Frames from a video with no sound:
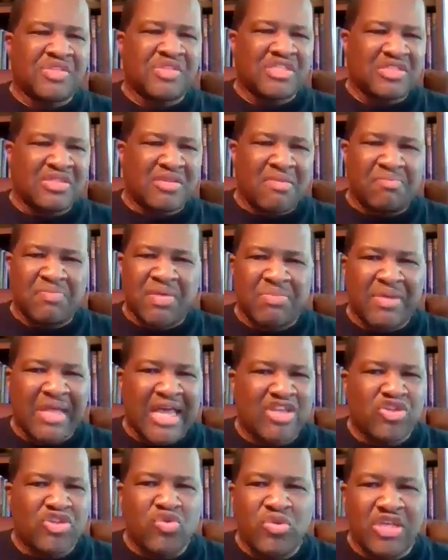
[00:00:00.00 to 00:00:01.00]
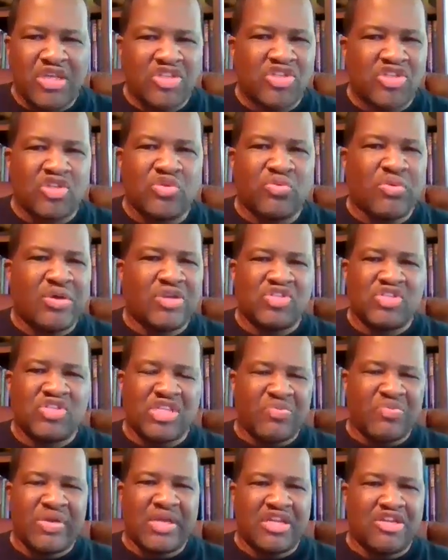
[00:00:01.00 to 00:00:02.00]
Some people had unique
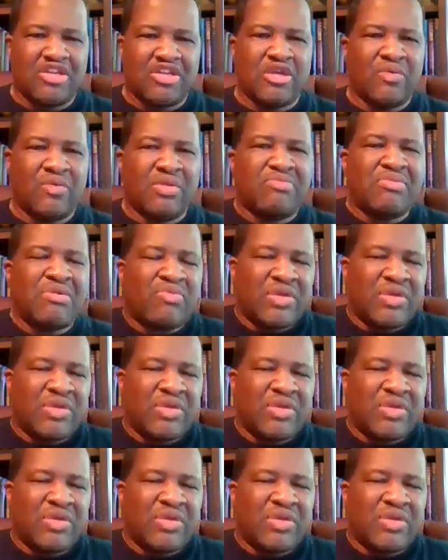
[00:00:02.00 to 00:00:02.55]
situations that we had to deal with,